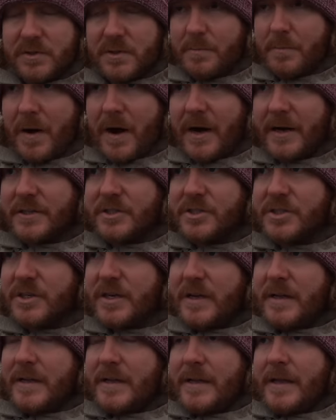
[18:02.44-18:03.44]
to march.
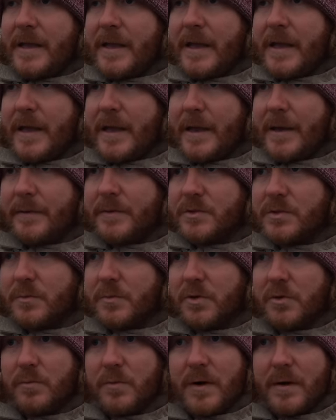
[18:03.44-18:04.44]
Uh, some
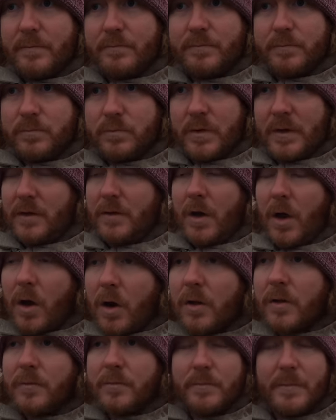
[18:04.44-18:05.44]
of them were, well,
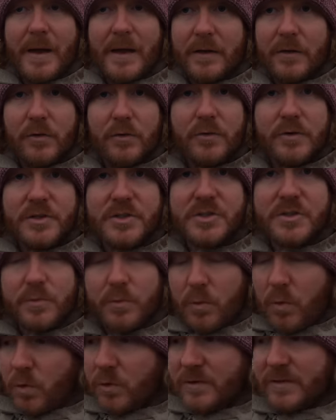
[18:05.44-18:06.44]
all of them malnourished,
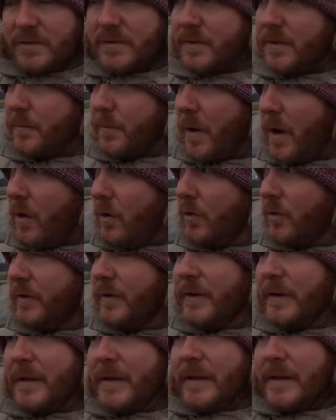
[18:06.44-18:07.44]
worked to the bone,
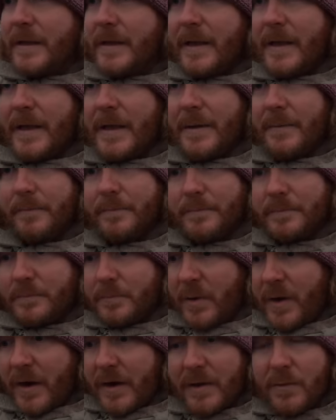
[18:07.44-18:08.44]
Um,
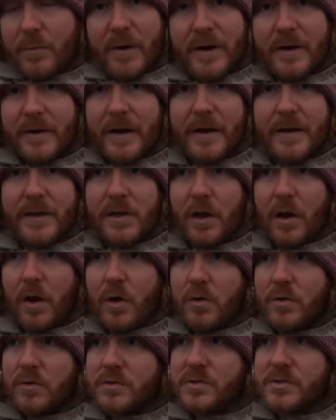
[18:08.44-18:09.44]
barely wearing any
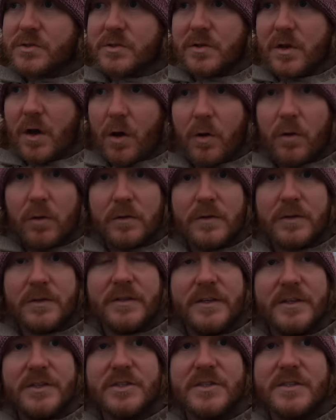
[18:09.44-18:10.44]
clothes, cold
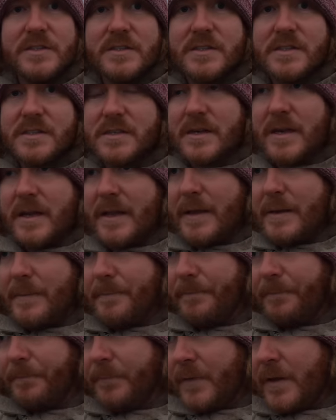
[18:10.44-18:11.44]
conditions.
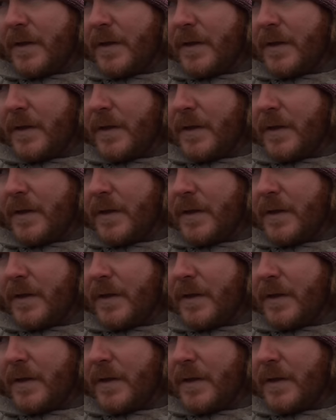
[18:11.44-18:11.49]
Um,